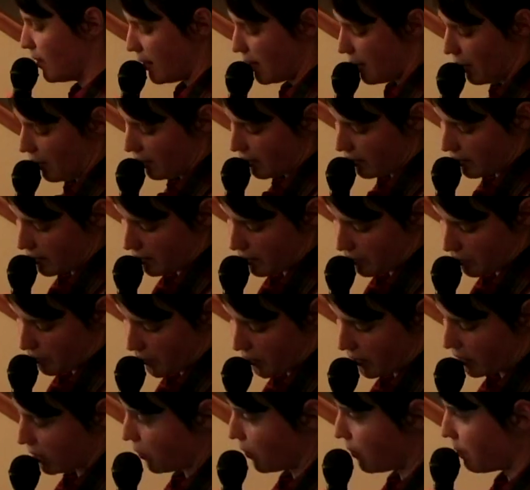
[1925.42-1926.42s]
yeah,
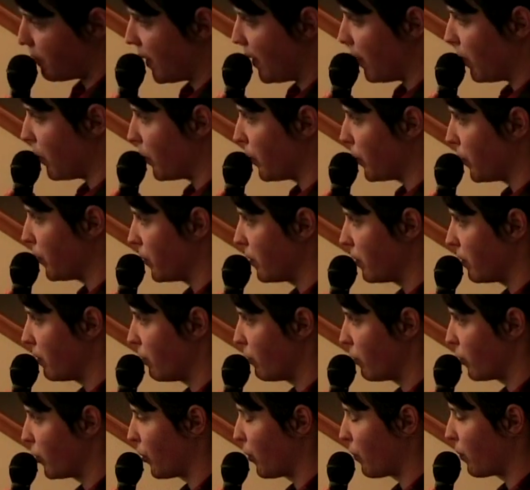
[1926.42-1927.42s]
went on my own
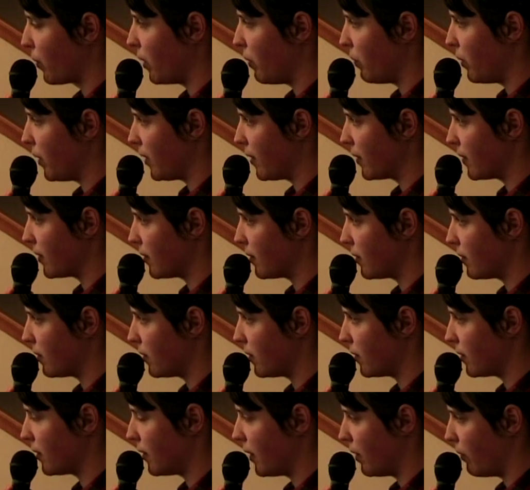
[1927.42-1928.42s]
for three weeks
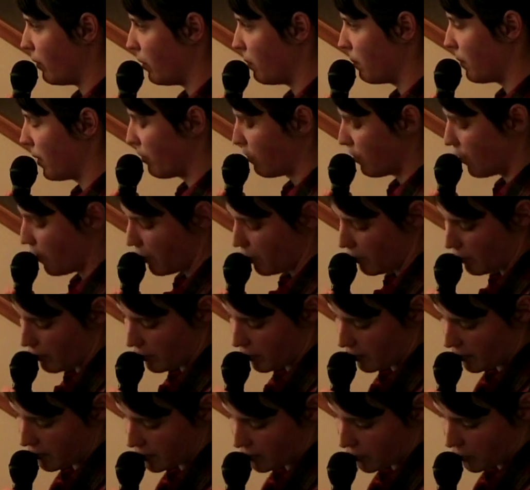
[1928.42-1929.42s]
to stay with my father
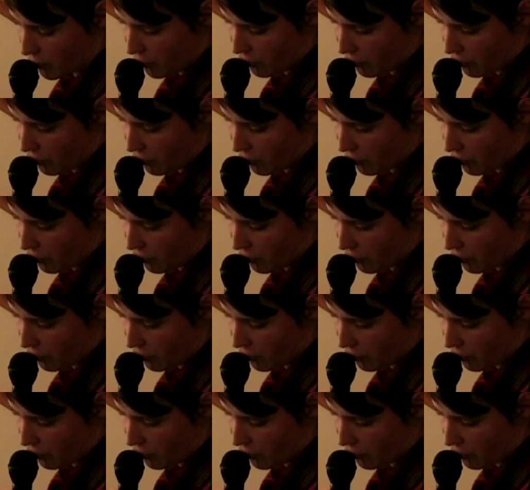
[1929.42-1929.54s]
and his